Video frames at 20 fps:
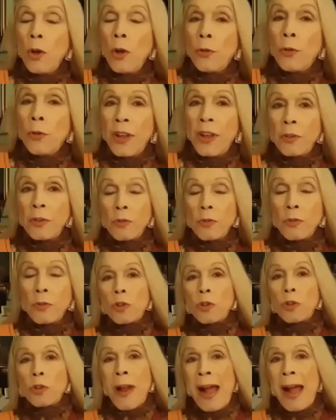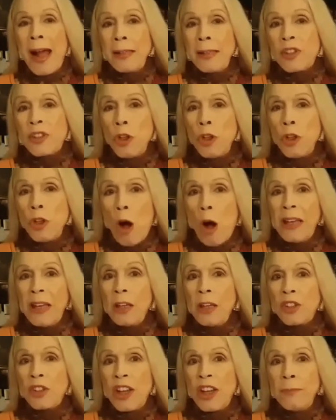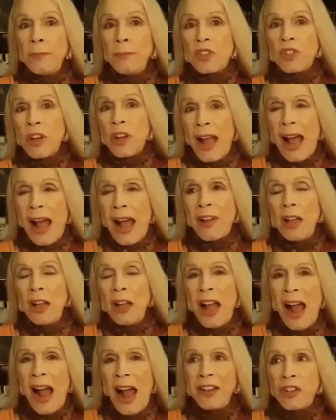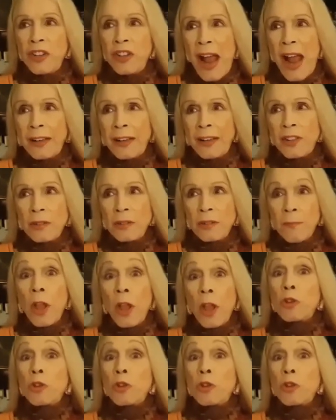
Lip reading: the trans lobby seems to have hijacked